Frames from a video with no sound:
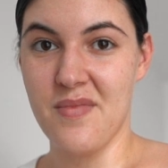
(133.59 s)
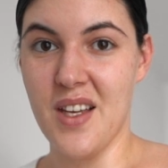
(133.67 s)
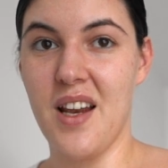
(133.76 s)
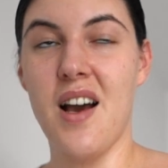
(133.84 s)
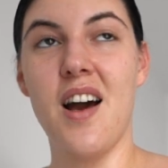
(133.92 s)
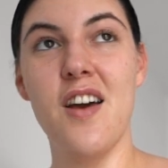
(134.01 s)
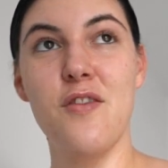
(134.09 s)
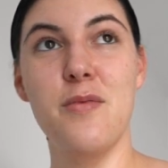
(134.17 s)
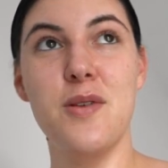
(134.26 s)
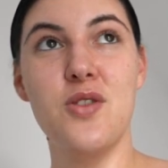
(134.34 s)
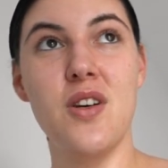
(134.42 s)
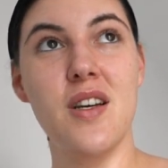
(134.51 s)
And I've
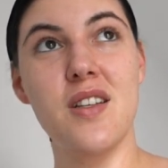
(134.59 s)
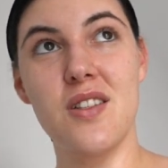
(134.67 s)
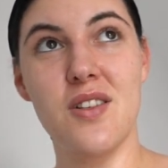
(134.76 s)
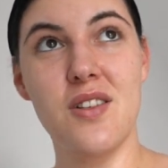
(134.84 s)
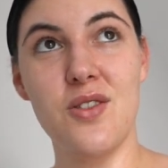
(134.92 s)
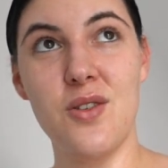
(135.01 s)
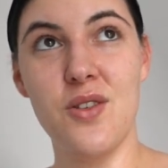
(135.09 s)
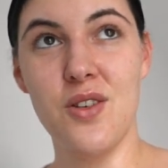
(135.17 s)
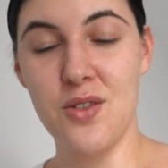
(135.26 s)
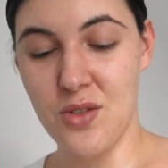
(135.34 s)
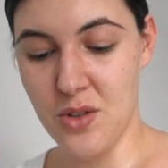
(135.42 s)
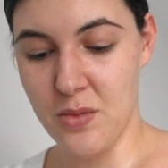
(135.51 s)
been trying to control
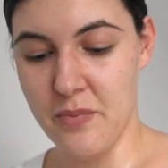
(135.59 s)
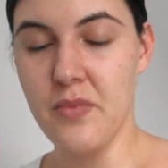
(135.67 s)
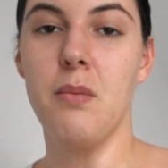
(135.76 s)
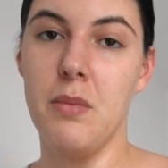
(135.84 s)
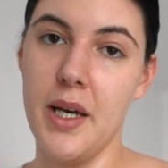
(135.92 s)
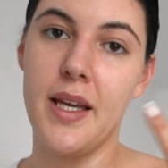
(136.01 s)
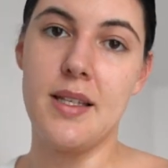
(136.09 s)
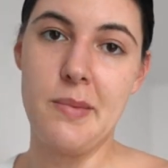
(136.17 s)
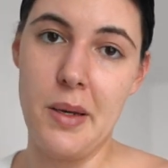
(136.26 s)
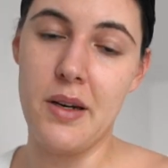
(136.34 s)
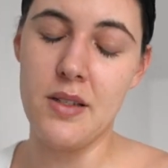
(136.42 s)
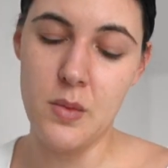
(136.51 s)
YouTube, my
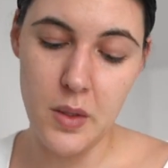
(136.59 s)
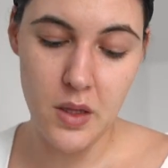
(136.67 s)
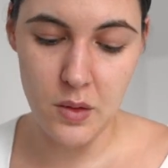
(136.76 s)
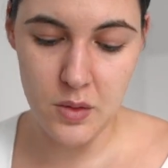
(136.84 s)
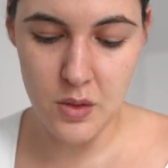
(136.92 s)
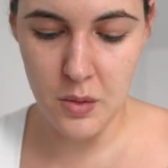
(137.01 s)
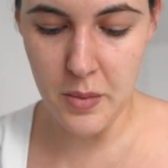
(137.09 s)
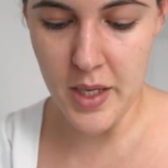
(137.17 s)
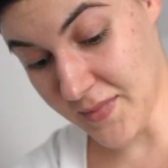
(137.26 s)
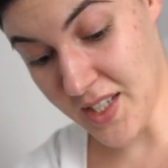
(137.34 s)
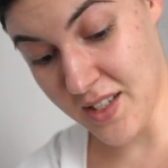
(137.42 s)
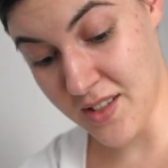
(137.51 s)
experience with YouTube,
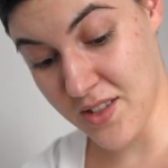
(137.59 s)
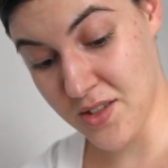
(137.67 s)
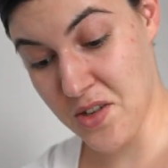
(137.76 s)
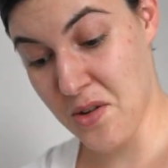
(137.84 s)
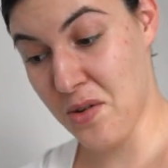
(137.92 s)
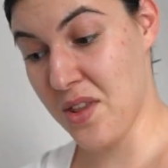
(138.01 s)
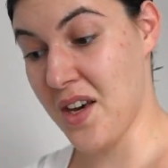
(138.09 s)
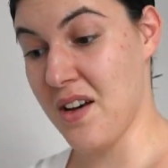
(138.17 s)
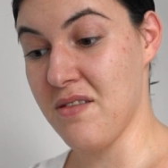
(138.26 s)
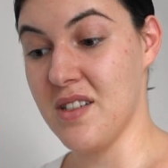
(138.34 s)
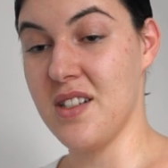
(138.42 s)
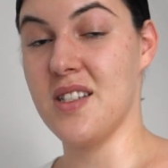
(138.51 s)
since
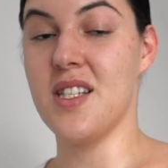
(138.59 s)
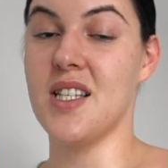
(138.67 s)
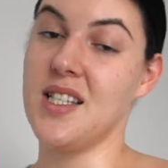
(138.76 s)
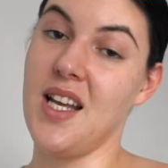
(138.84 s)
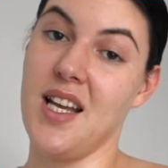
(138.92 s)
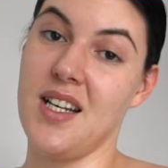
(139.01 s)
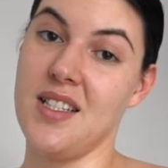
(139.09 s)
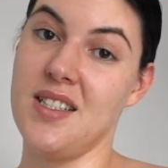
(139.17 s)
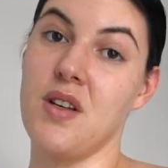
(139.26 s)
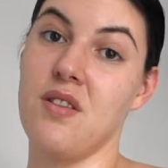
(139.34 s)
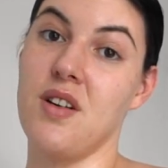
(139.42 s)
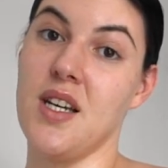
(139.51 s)
2016.
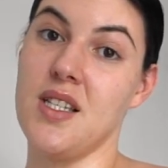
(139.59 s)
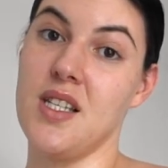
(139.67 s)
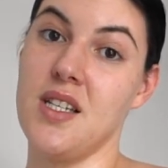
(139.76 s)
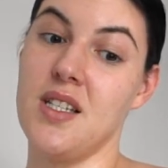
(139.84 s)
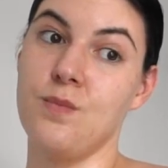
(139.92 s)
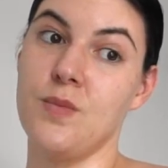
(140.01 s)
Crazy.